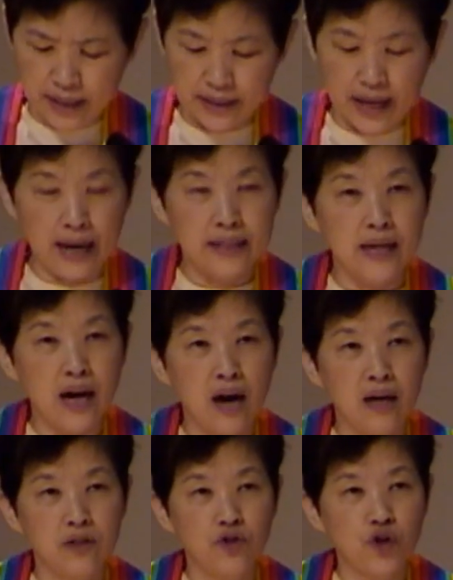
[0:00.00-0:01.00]
that
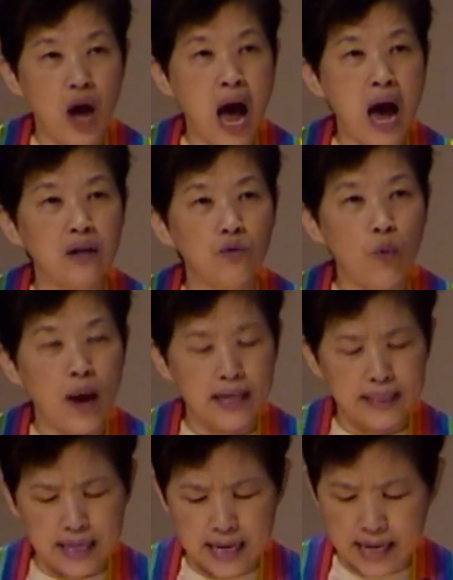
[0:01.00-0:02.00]
uh, John
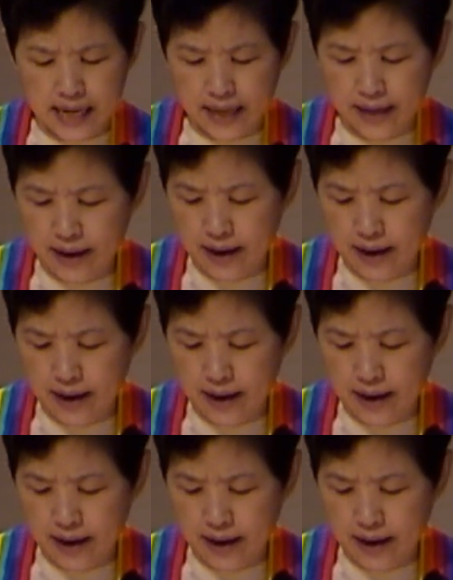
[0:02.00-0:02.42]
Wesley